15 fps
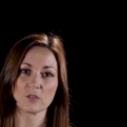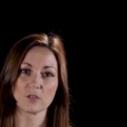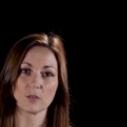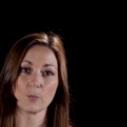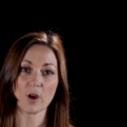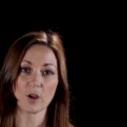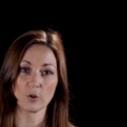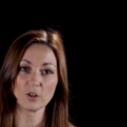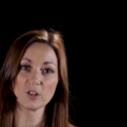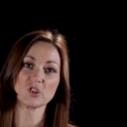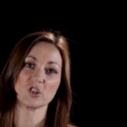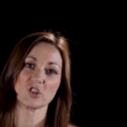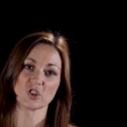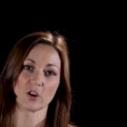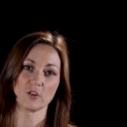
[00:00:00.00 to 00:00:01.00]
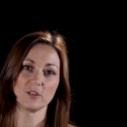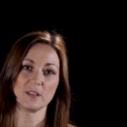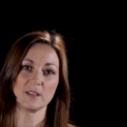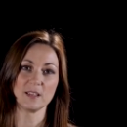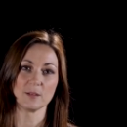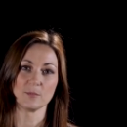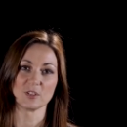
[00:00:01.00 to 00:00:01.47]
The myology shown in
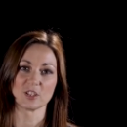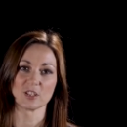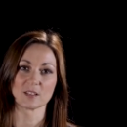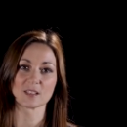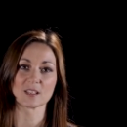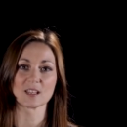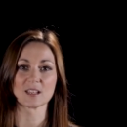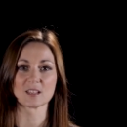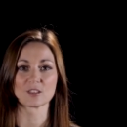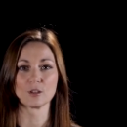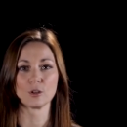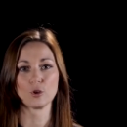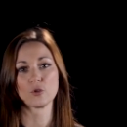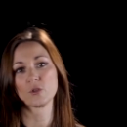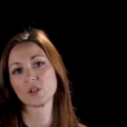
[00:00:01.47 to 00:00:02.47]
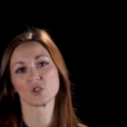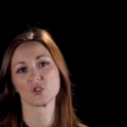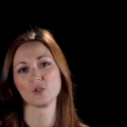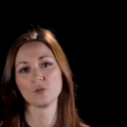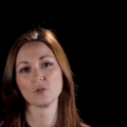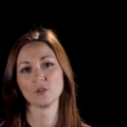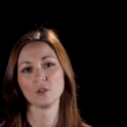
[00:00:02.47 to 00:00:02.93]
the images is the
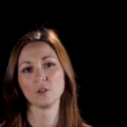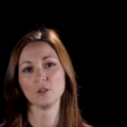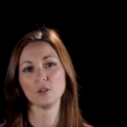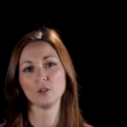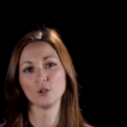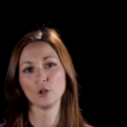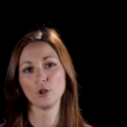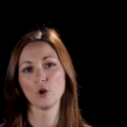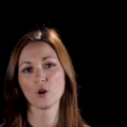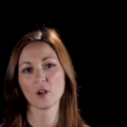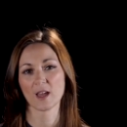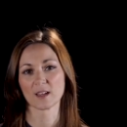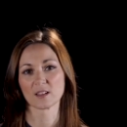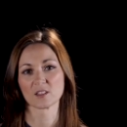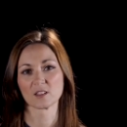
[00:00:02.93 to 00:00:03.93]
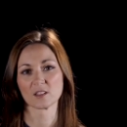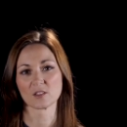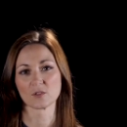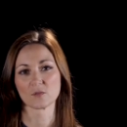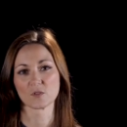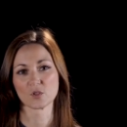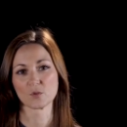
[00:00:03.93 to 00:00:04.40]
longitudinal long
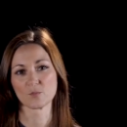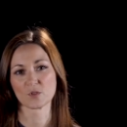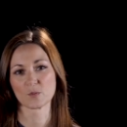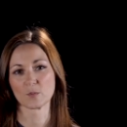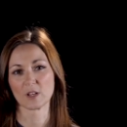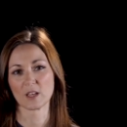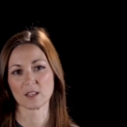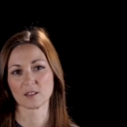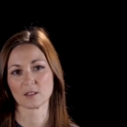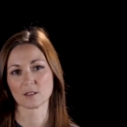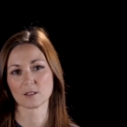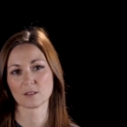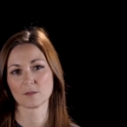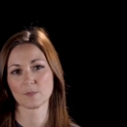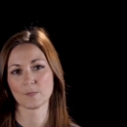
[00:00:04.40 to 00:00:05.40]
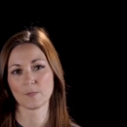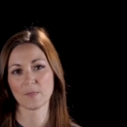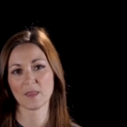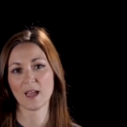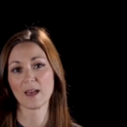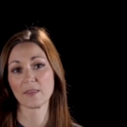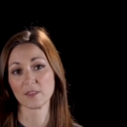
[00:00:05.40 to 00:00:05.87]
axis of supraspinatus
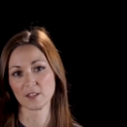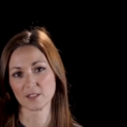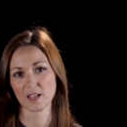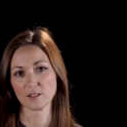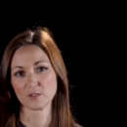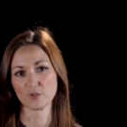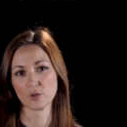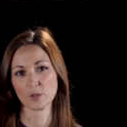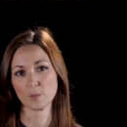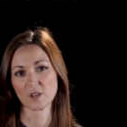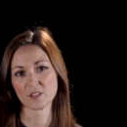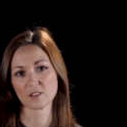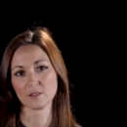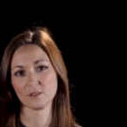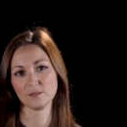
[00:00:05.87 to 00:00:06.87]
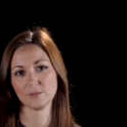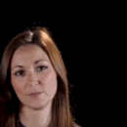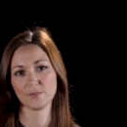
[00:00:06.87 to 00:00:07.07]
and the deltoid muscle.